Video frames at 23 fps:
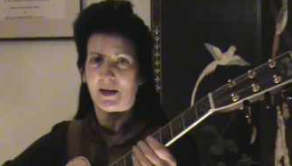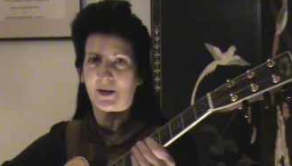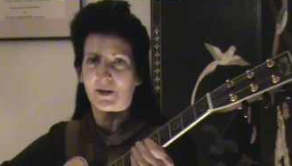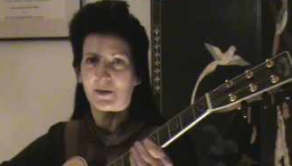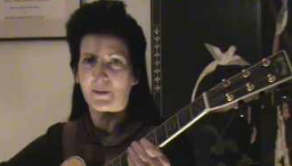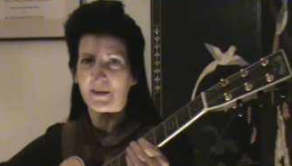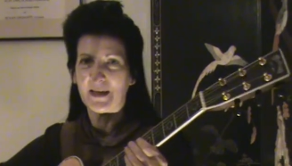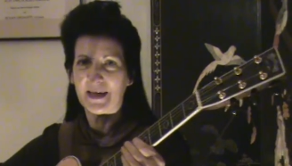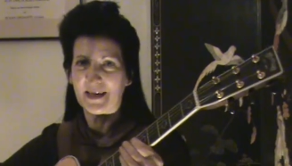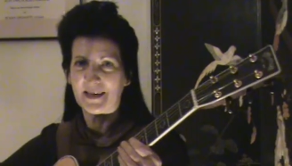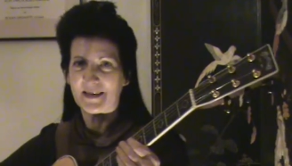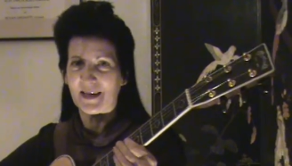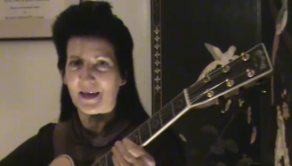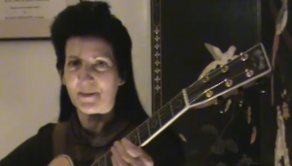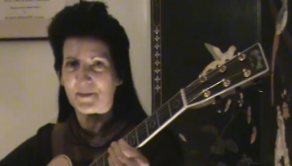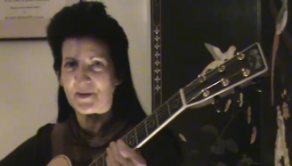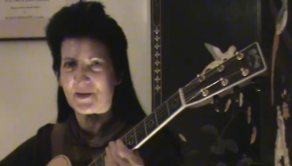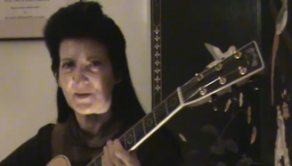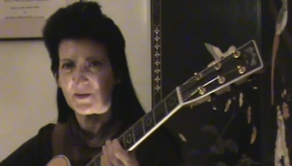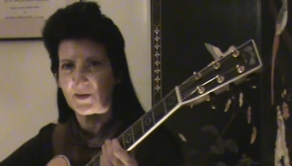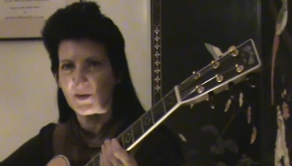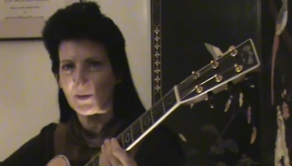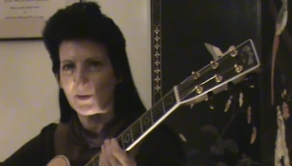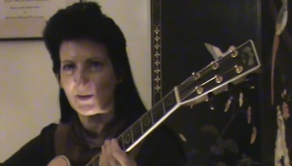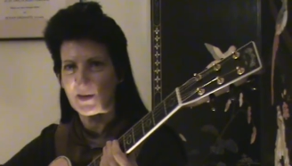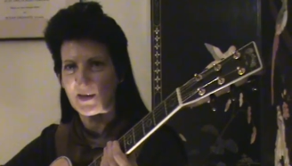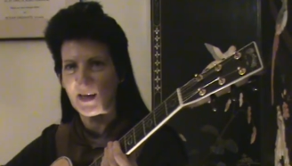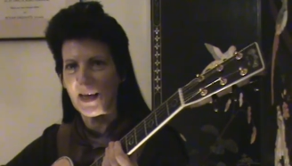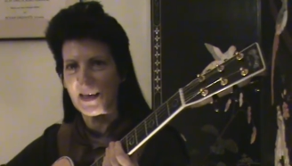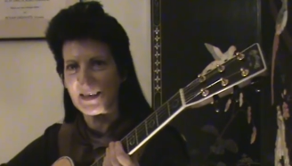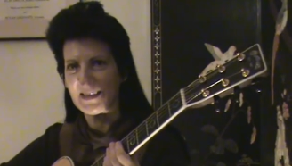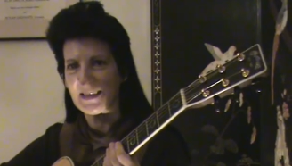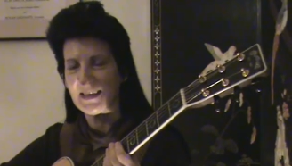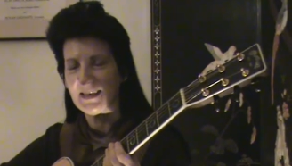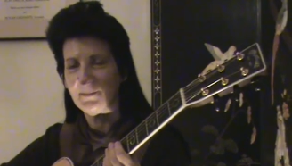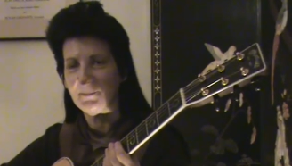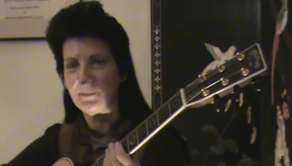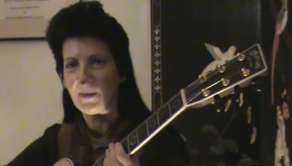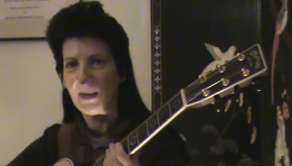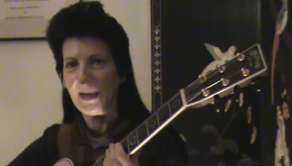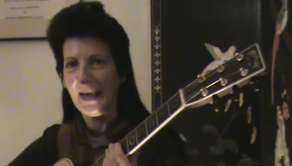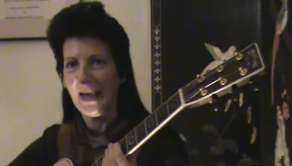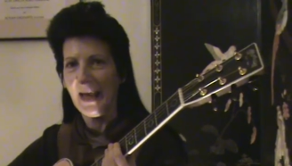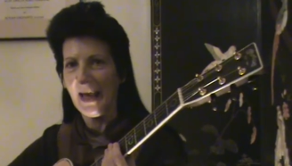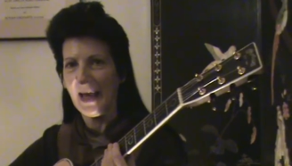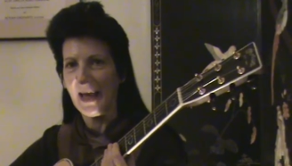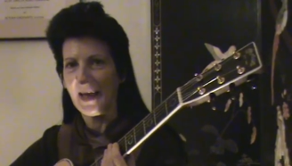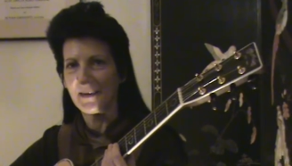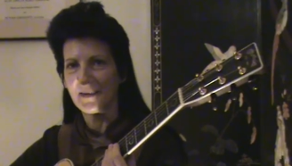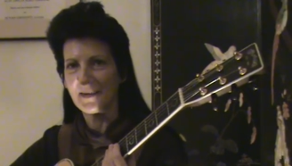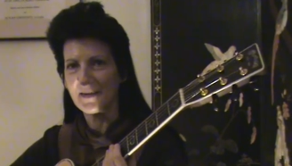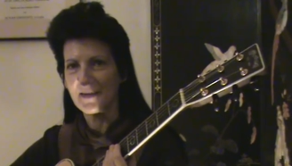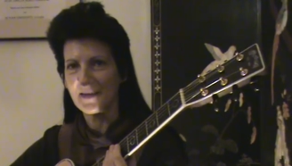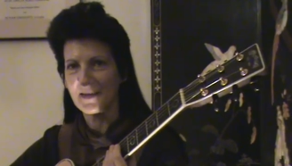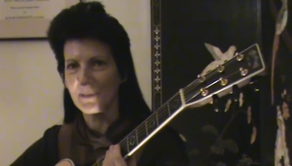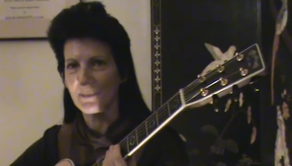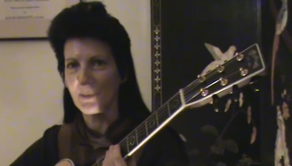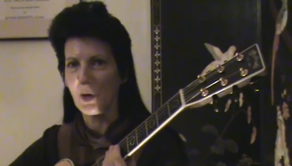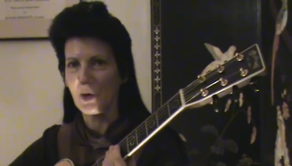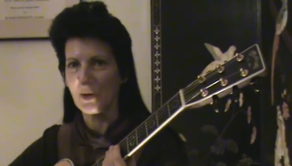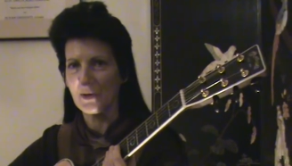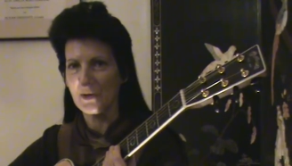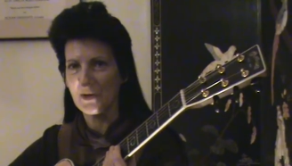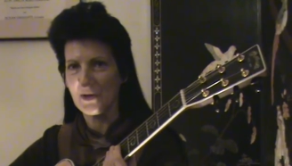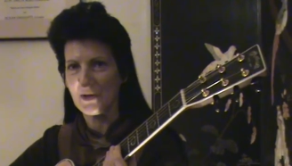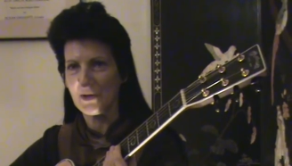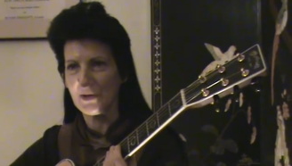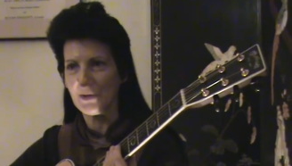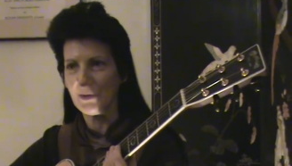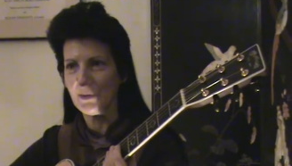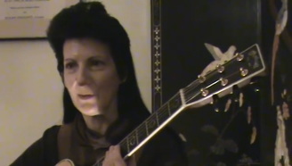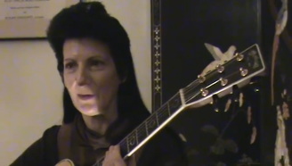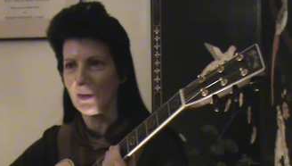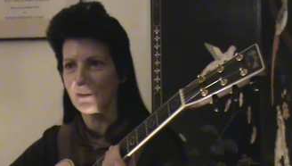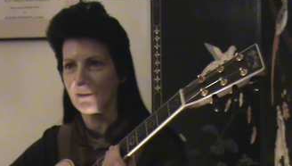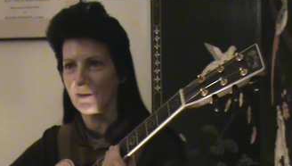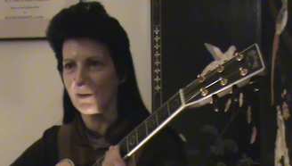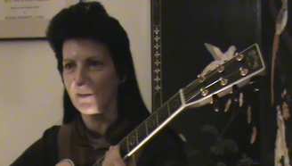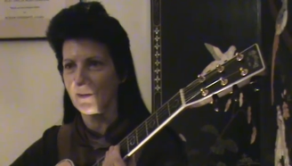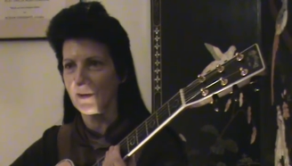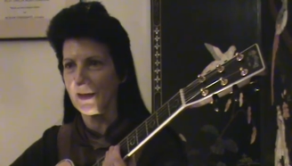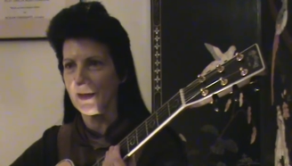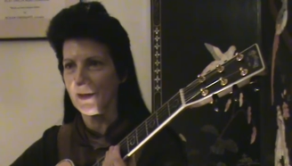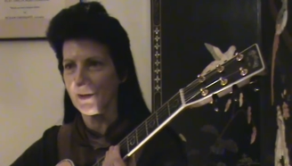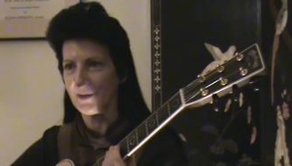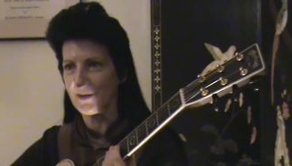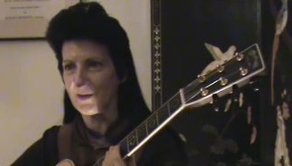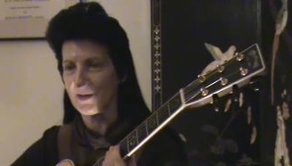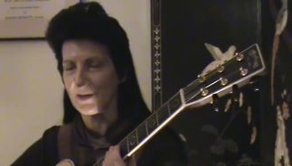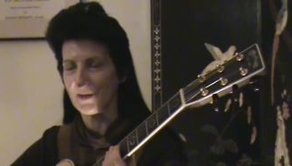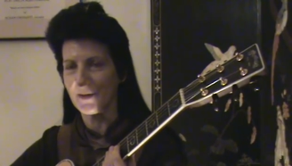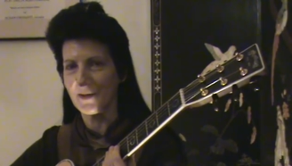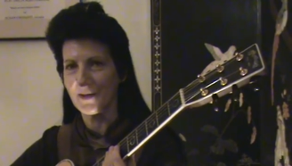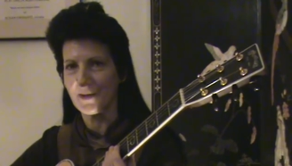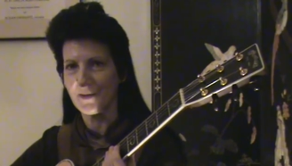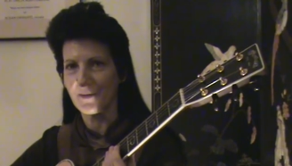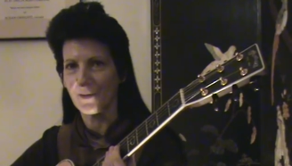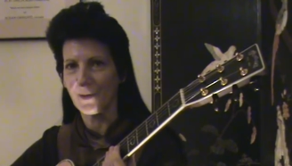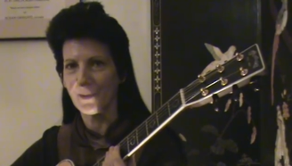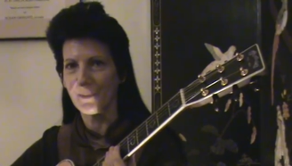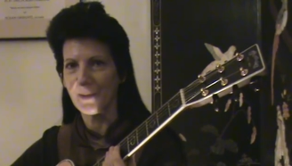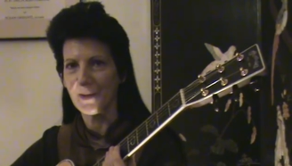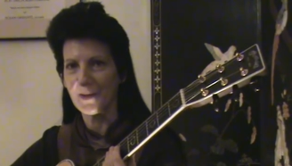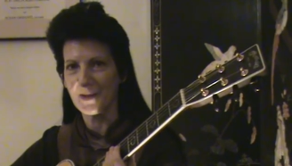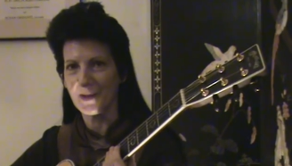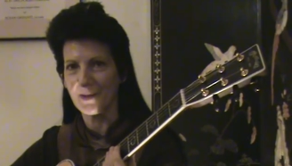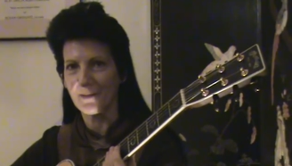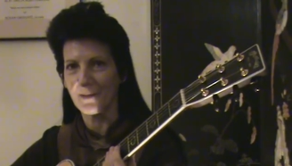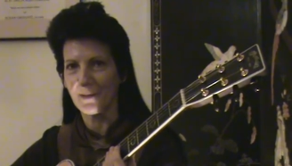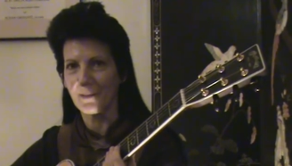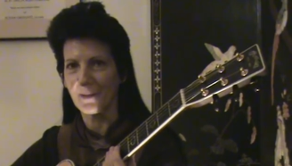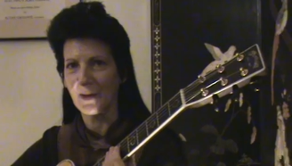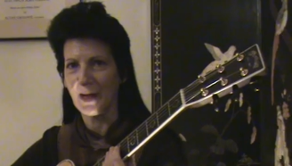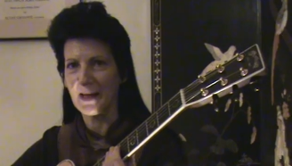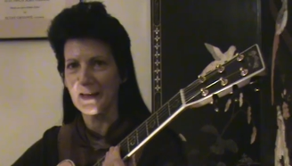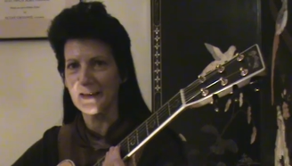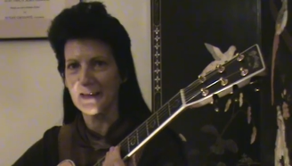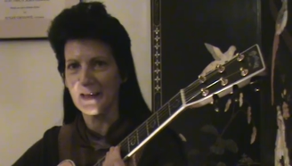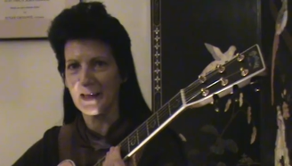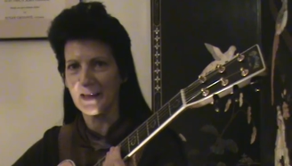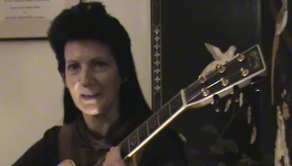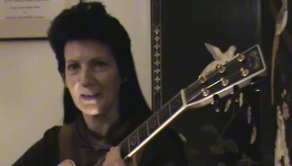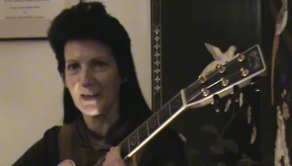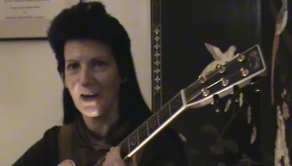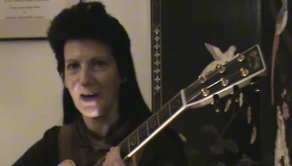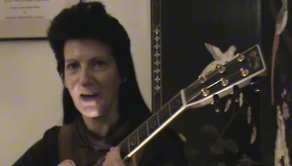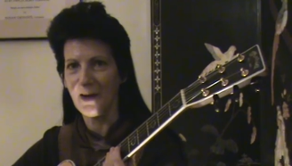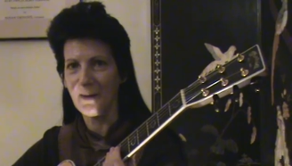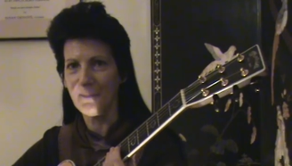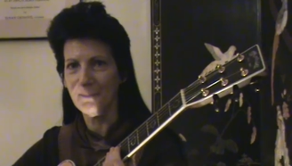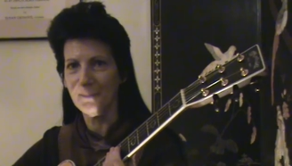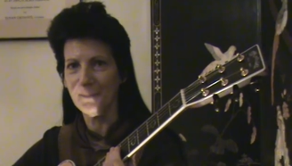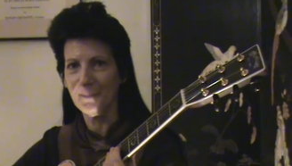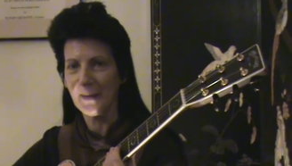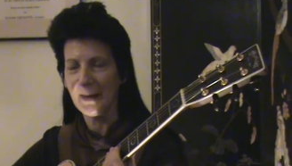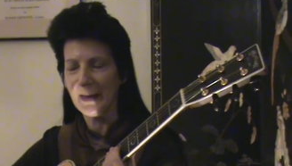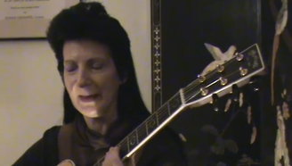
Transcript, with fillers: Greetings, I'm Susan Grisanti, and this is part two of our video series for musicfromgod.com.